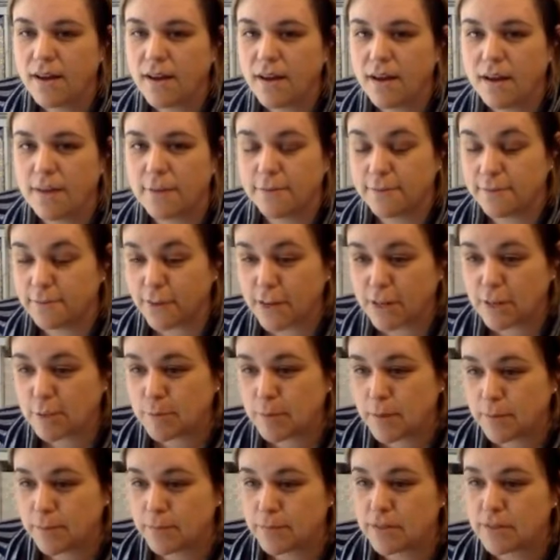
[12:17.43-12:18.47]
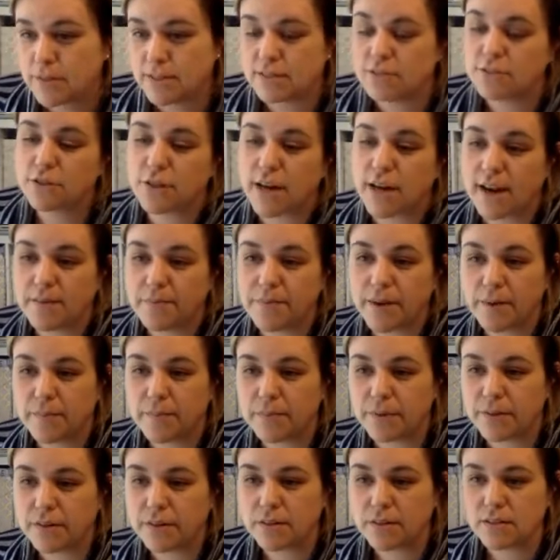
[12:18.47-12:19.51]
um, fresh peppers and dried
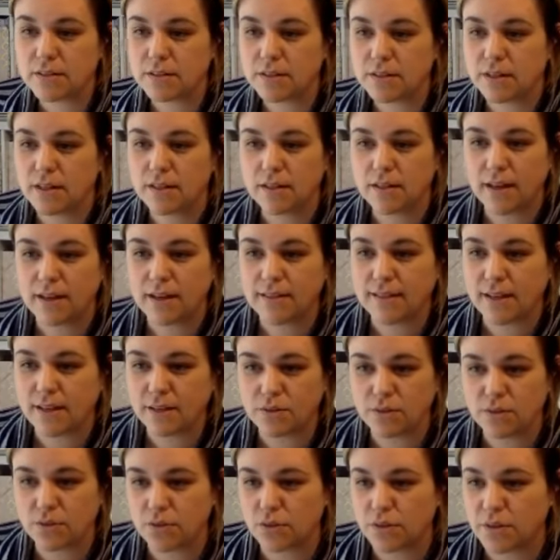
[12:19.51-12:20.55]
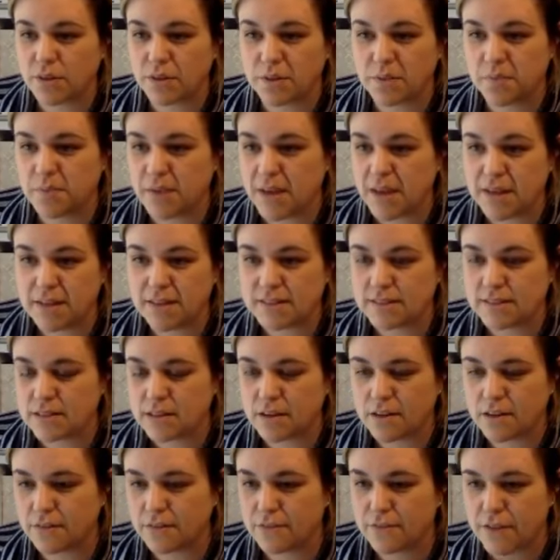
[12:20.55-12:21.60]
peppers, and like that's sort of the base
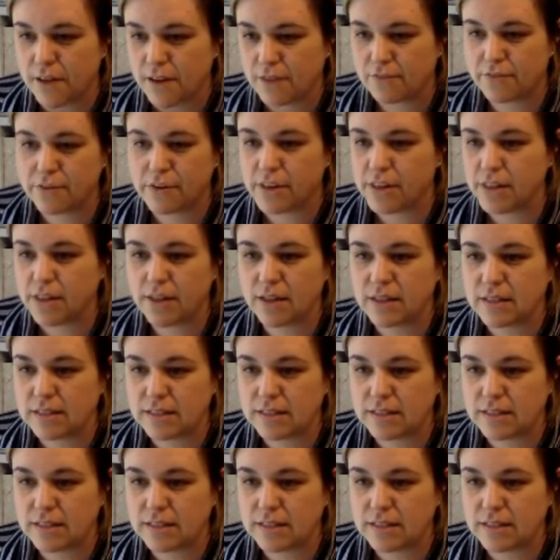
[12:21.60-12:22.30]
of everything.